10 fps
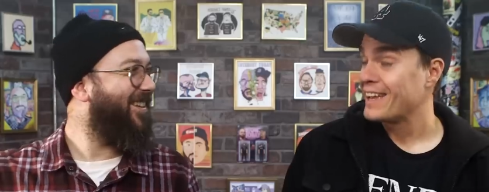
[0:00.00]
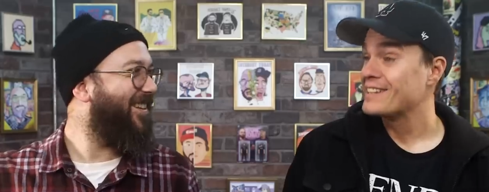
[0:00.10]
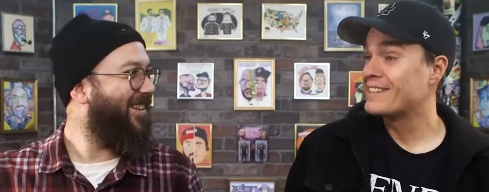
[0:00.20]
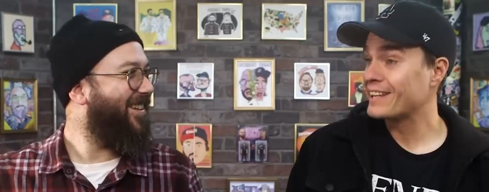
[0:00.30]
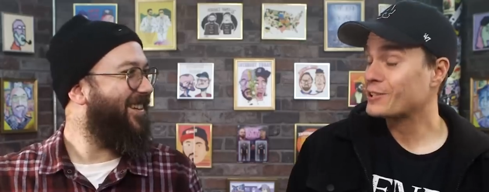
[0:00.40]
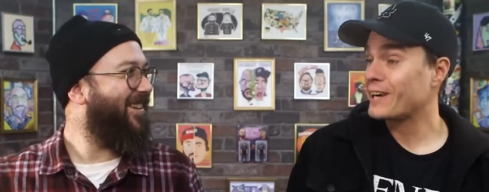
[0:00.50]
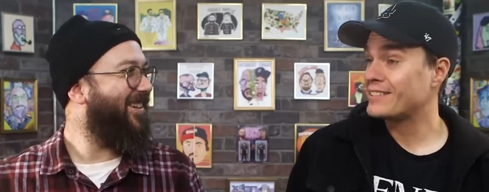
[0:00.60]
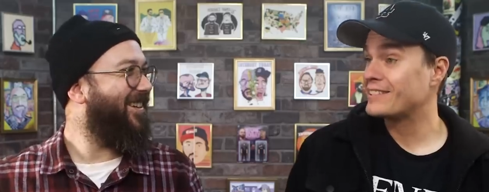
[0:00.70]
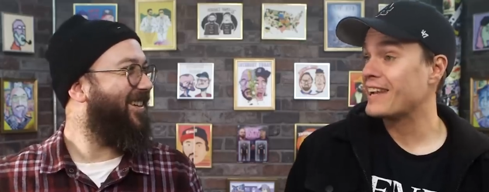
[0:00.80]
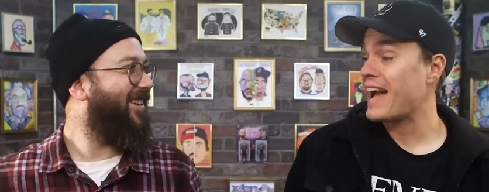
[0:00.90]
Speaker 1: Dick
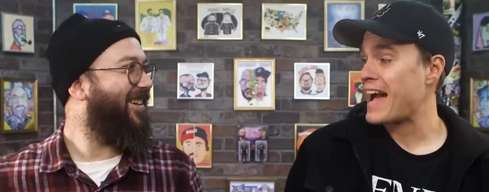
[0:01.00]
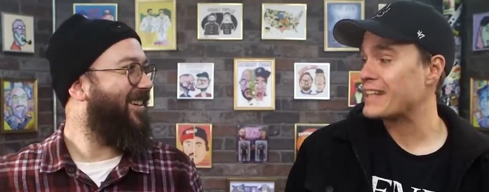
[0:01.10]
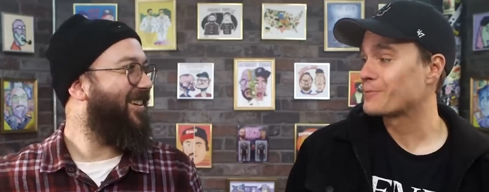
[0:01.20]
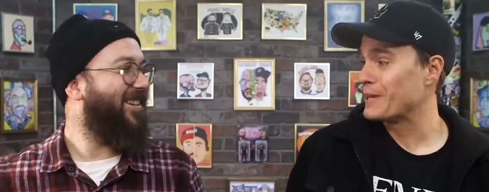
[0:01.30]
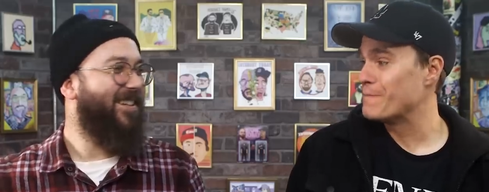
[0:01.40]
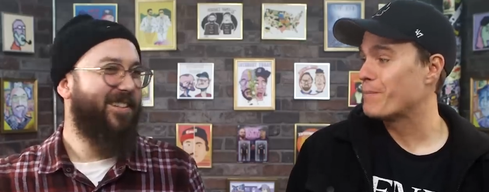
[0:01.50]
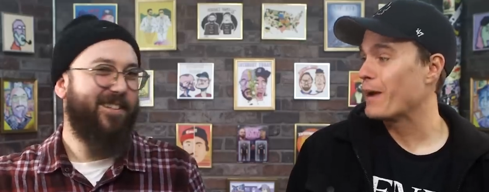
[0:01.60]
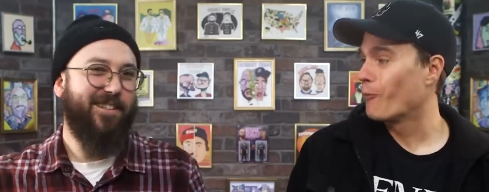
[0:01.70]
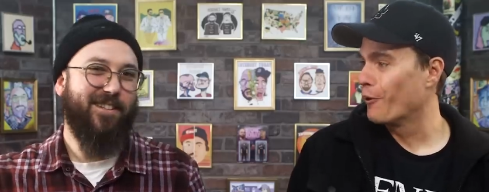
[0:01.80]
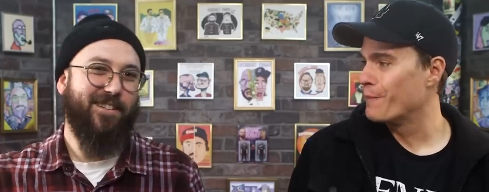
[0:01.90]
Tracy as written
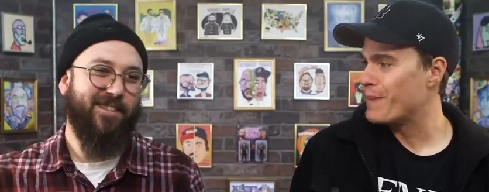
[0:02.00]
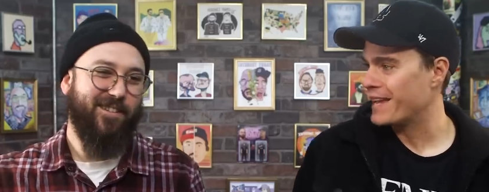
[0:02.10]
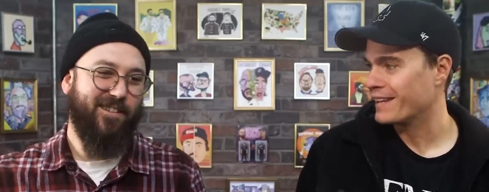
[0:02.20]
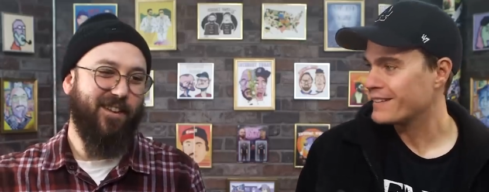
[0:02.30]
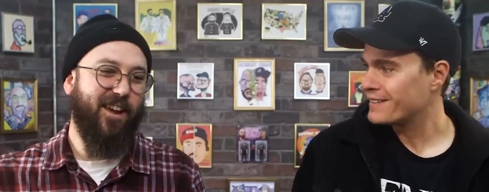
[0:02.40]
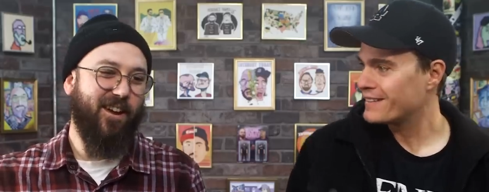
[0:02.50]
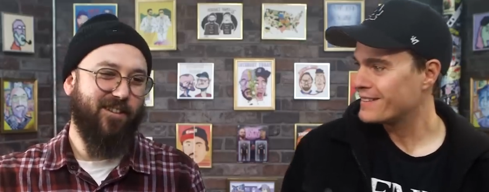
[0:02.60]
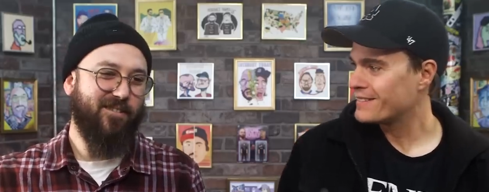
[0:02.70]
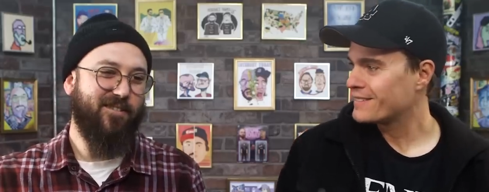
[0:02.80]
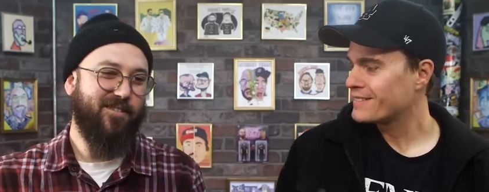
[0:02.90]
by Warren Beatty.
Speaker 2: Yeah.
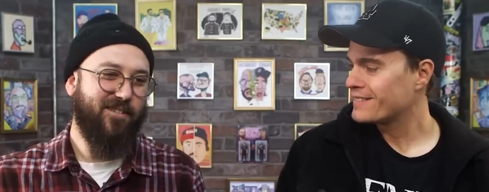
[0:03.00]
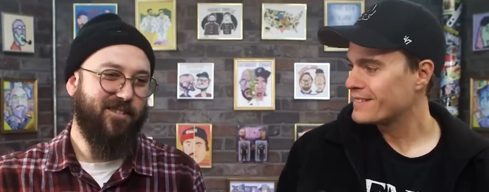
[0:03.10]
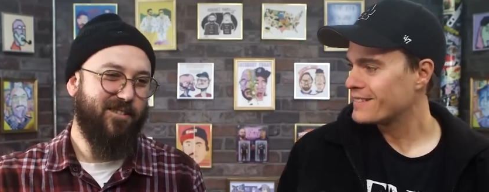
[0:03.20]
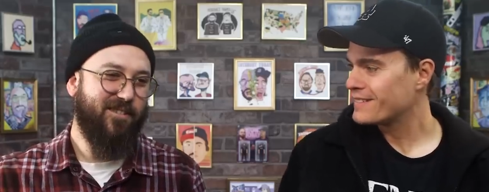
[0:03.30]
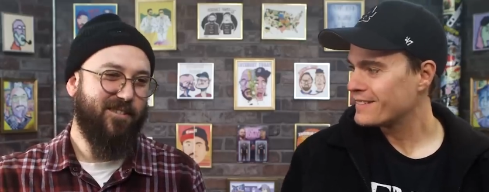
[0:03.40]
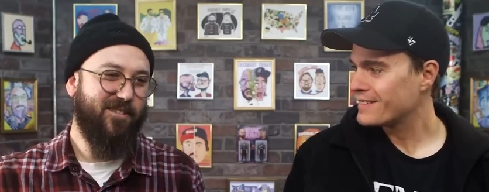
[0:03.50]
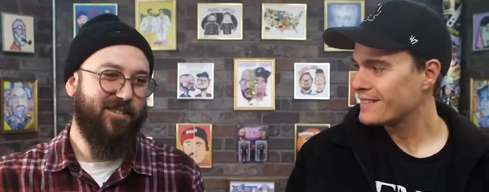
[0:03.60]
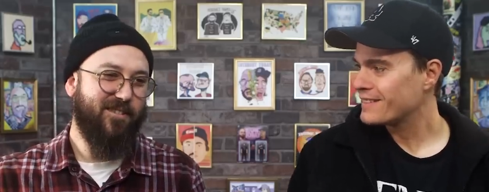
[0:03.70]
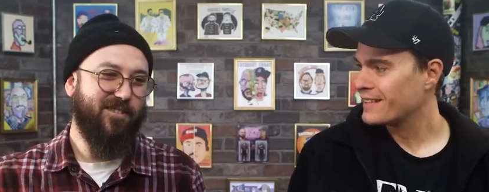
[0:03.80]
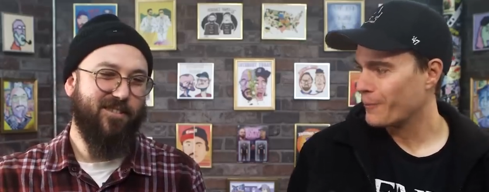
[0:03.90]

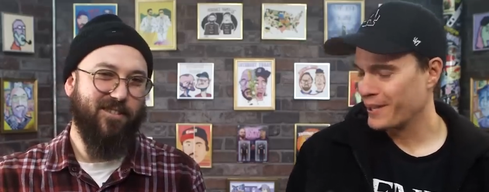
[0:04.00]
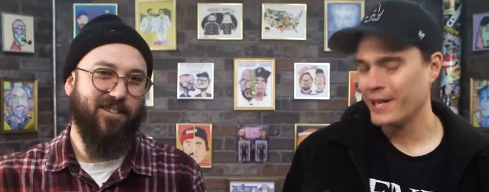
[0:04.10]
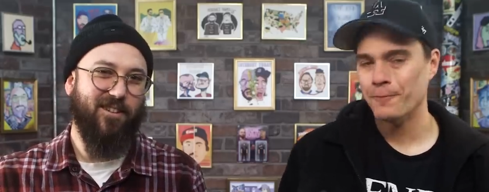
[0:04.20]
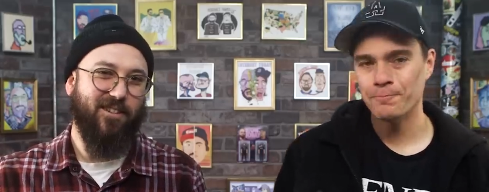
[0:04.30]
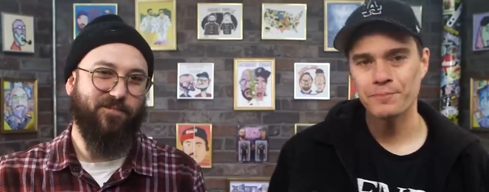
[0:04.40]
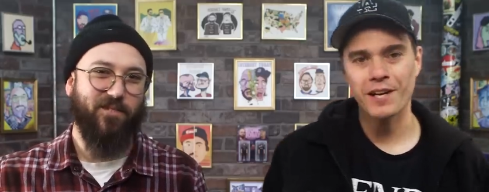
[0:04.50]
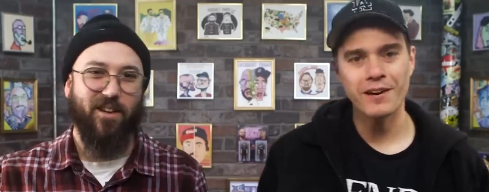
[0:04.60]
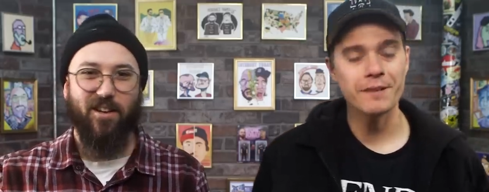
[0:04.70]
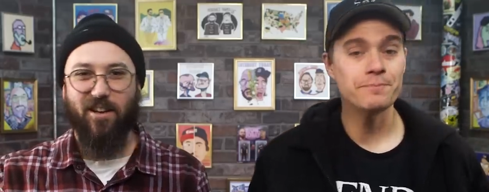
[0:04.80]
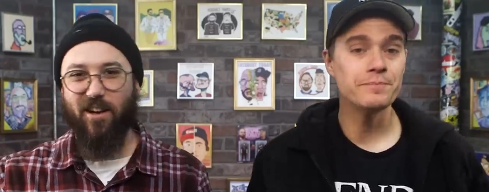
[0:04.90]
There we go. Yeah.
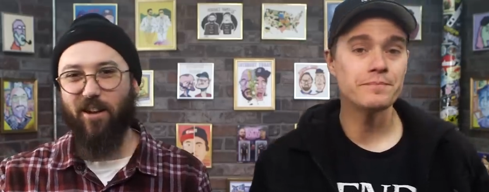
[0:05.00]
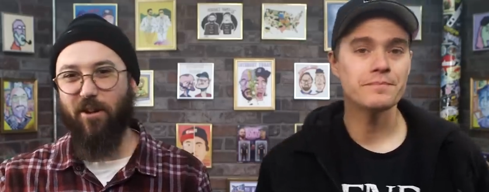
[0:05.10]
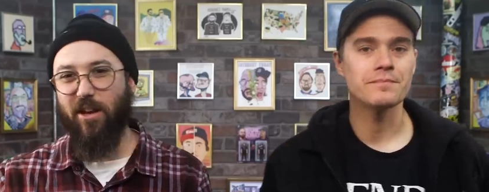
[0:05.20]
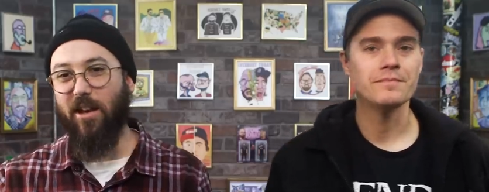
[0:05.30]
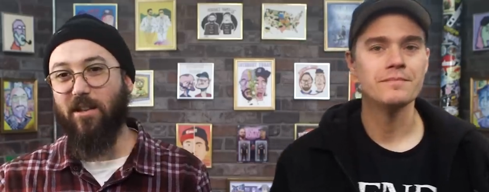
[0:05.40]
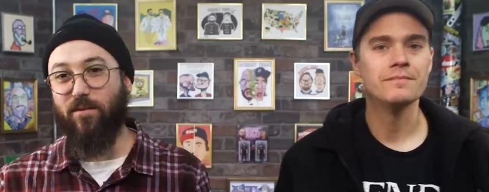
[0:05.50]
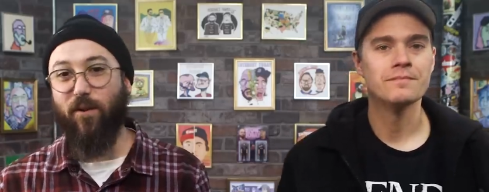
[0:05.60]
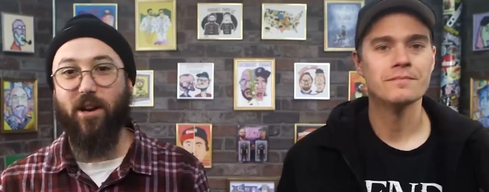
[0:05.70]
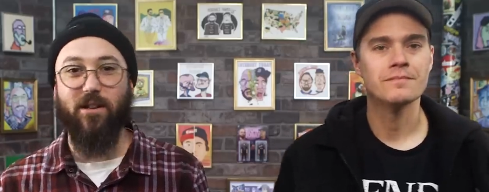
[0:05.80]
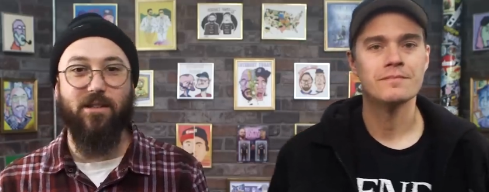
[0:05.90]
All right. Anyway, it is
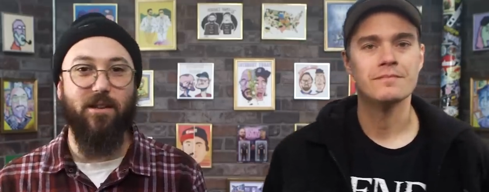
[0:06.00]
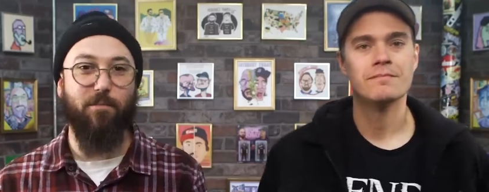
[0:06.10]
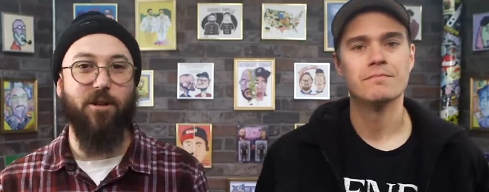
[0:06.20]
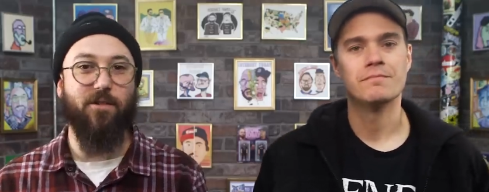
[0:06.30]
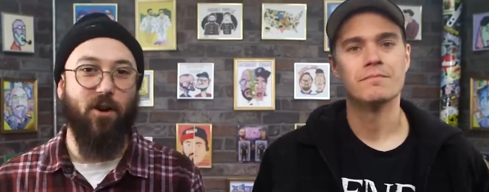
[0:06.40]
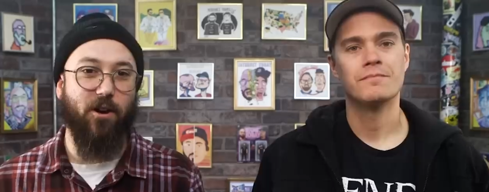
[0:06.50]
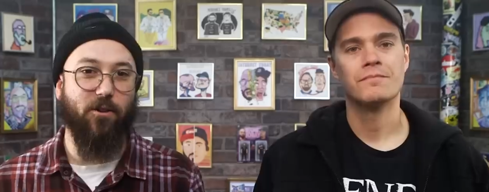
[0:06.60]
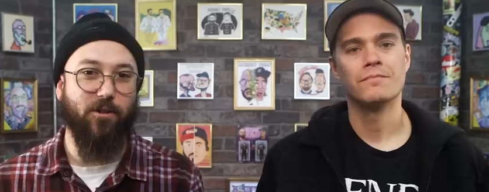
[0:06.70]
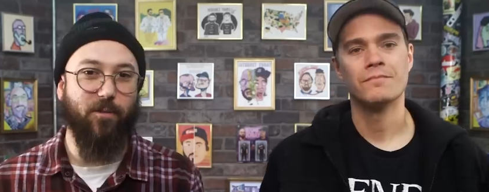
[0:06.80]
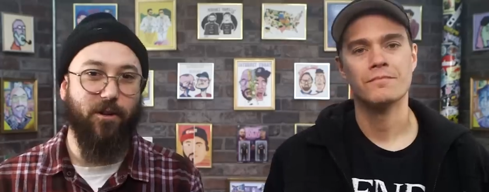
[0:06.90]
funny to see a bunch of
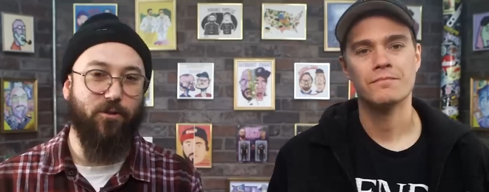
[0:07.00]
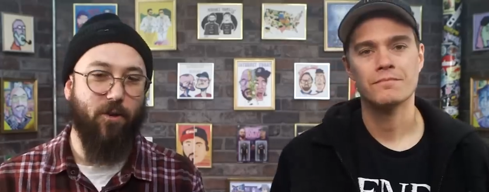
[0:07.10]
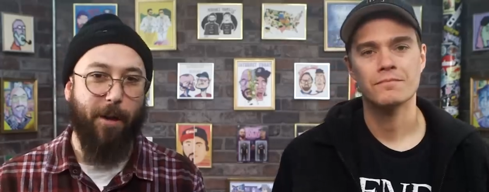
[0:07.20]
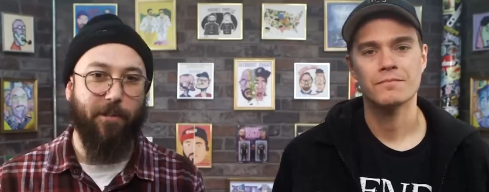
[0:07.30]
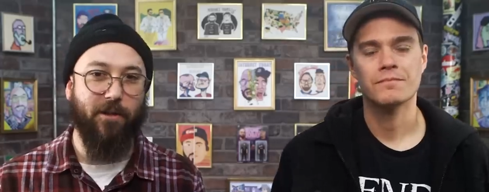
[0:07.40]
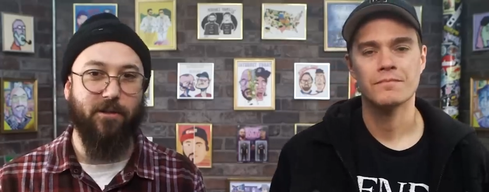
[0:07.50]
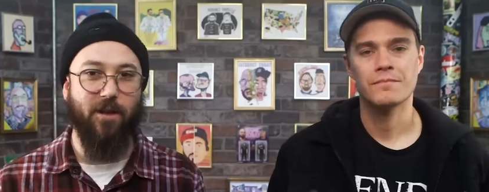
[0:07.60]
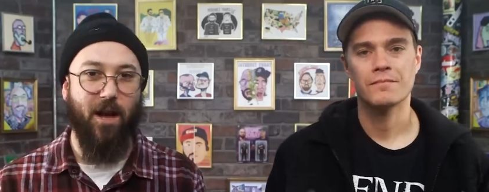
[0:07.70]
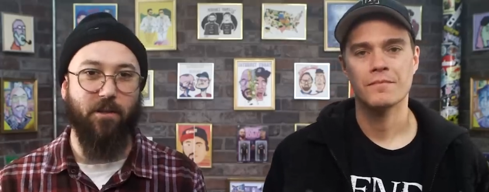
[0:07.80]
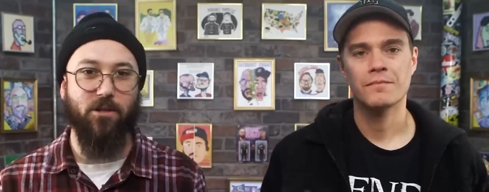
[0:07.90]
articles about dropping this
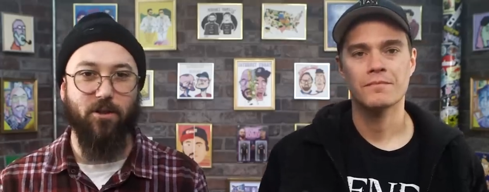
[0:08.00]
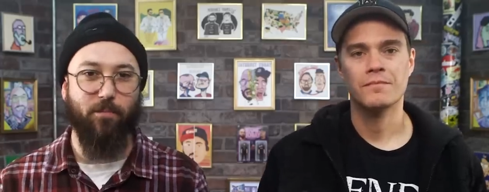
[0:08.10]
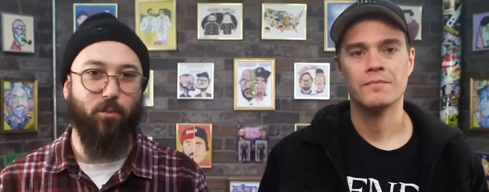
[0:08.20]
comic strip